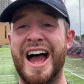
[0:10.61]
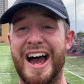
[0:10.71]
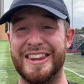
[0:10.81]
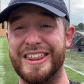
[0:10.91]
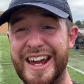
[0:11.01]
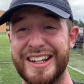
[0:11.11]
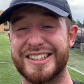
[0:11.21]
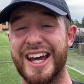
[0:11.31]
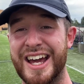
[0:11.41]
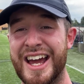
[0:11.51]
and
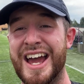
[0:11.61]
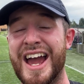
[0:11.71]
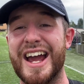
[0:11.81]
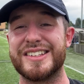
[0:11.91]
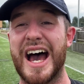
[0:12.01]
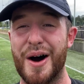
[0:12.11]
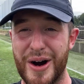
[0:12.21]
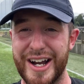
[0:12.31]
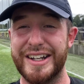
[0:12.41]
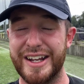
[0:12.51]
this is how
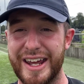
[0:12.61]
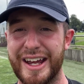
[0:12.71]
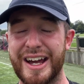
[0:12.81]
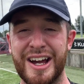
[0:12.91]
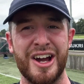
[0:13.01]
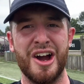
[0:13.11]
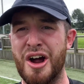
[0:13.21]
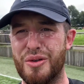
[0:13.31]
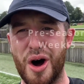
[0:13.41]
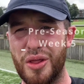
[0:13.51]
I did it.
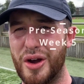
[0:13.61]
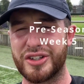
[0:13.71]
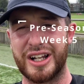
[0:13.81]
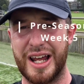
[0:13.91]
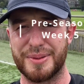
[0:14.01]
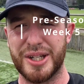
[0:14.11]
Roll those clips.